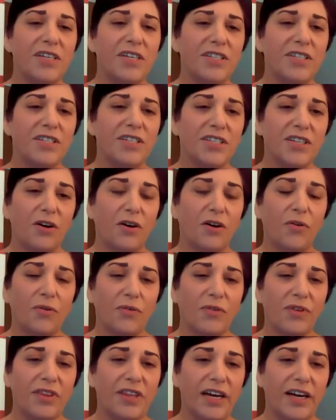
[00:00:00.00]

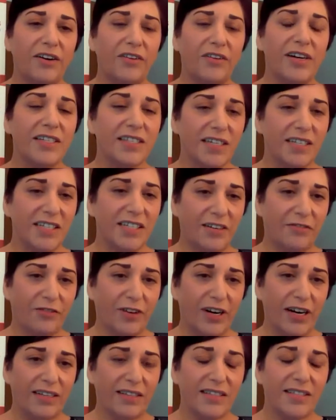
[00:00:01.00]
So there is a
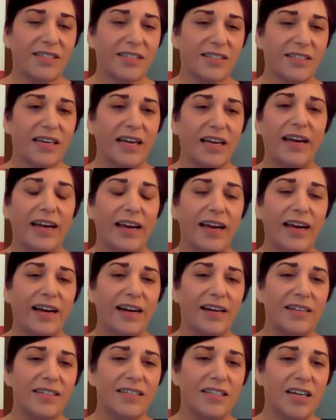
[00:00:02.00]
difference,
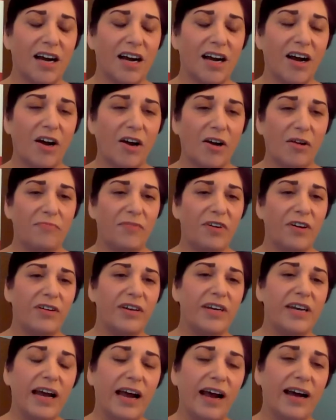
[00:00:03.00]
and
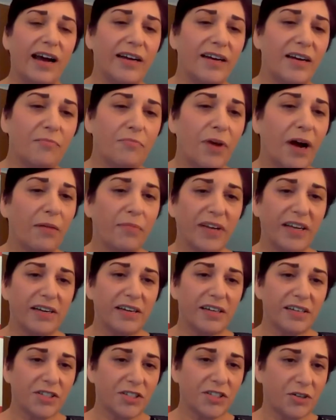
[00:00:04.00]

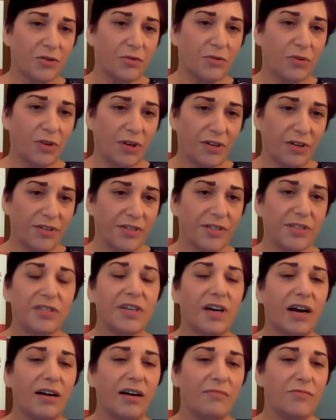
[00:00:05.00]
non-public schools
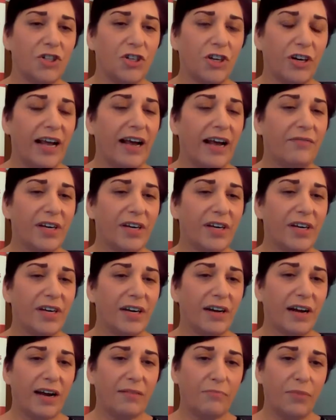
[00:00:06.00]
should have a
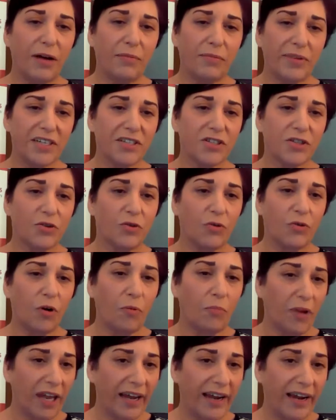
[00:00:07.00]
non-public school
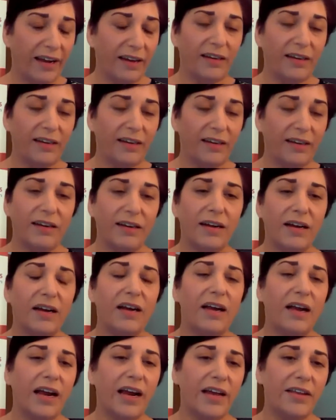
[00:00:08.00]
plan,
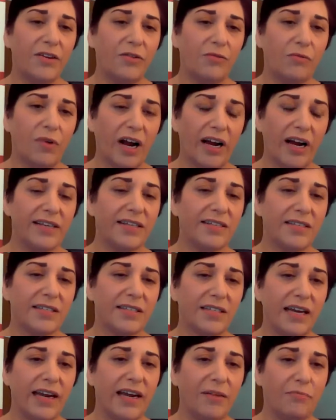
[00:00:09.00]
and the rights
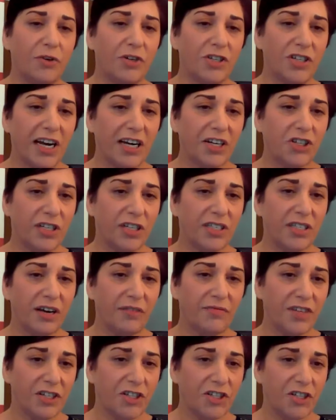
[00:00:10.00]
and protections
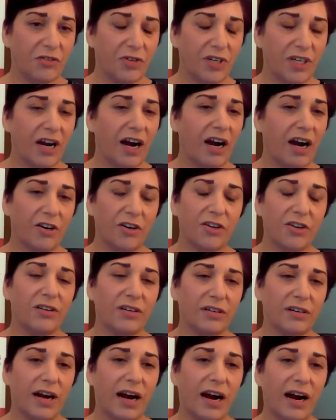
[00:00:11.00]
of the student
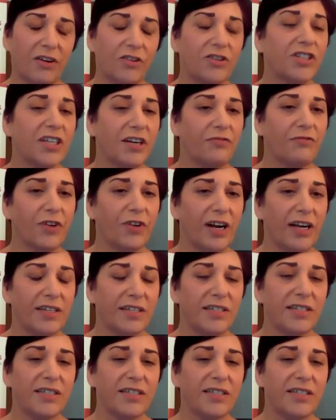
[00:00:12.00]
are different.